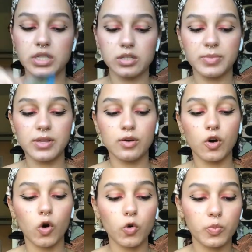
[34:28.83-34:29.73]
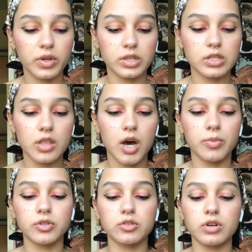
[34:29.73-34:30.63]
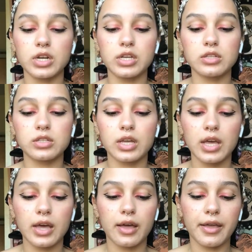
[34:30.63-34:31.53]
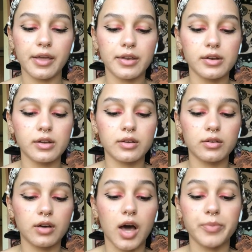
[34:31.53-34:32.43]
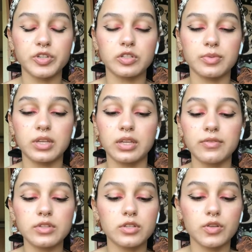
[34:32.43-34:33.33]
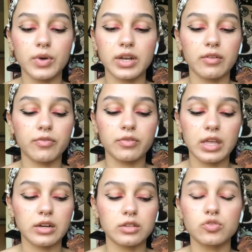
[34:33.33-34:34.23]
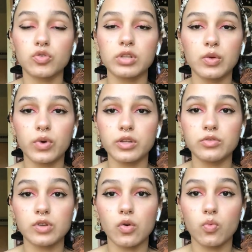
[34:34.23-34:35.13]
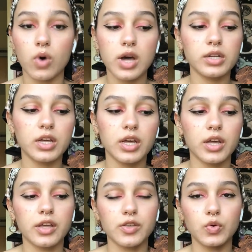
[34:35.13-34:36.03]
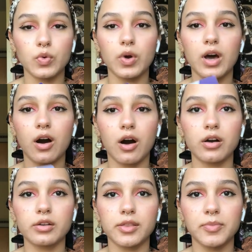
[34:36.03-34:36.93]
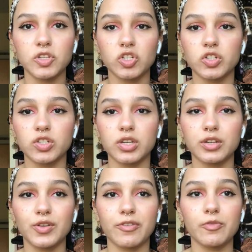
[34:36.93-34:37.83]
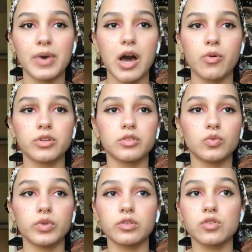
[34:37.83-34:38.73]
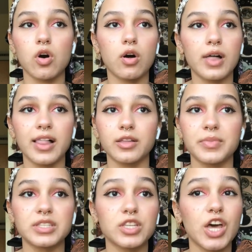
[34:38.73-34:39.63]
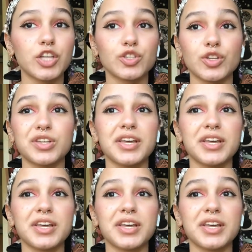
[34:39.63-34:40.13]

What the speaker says: to be open to the opportunities and options being given to you. And if that is truly what you don't want, you are the Magician. You have the power to wield all elements to